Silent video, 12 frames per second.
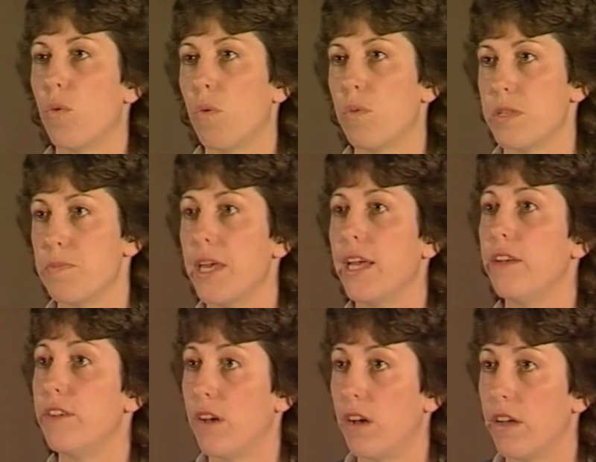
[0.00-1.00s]
what was
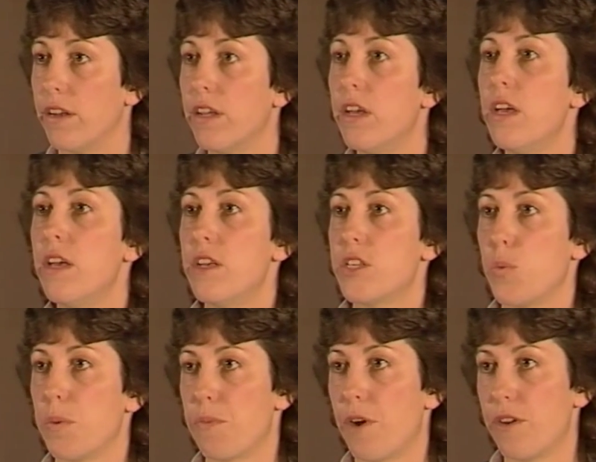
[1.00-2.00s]
being done.
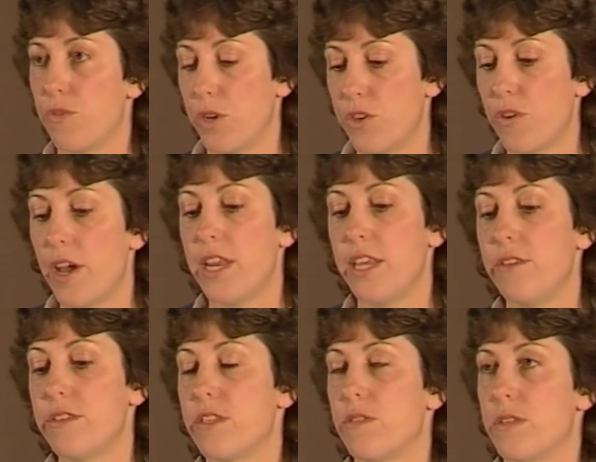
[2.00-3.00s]
So we try to
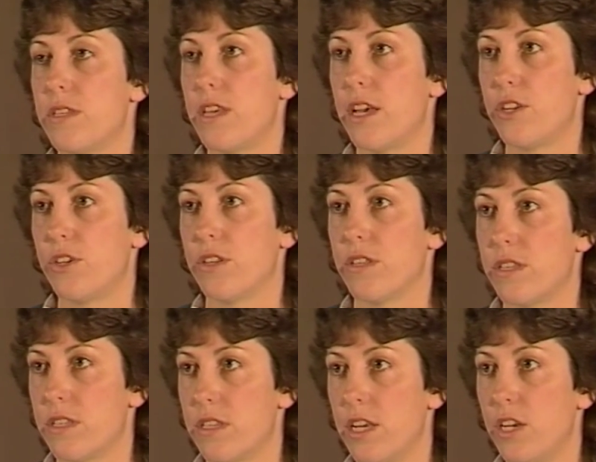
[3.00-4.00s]
use those
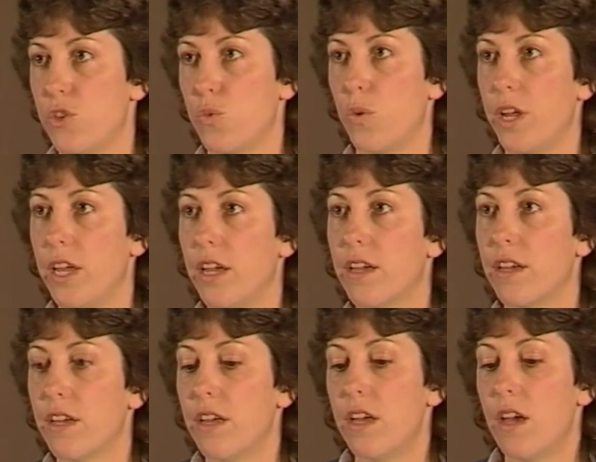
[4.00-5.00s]
sessions each week
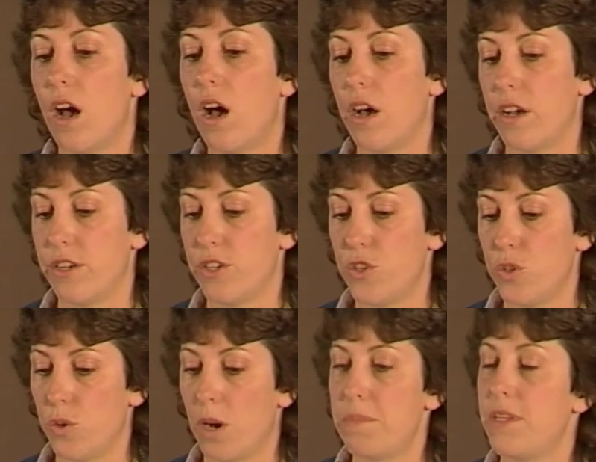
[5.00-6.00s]

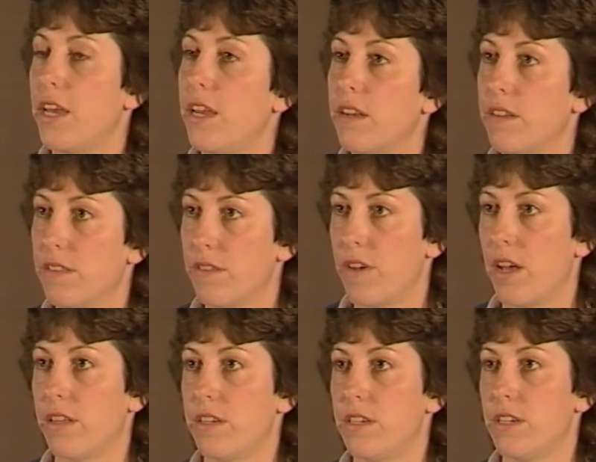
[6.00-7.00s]
to update the
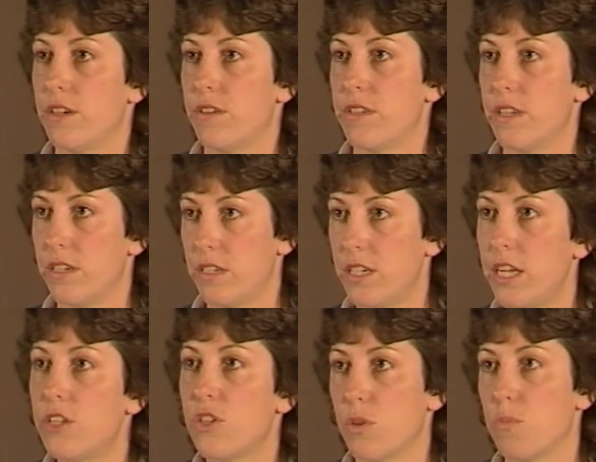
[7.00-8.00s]
volunteers and to
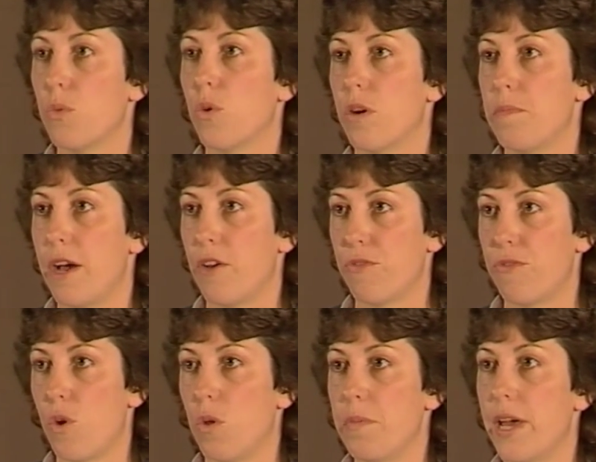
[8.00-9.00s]
teach them more about foal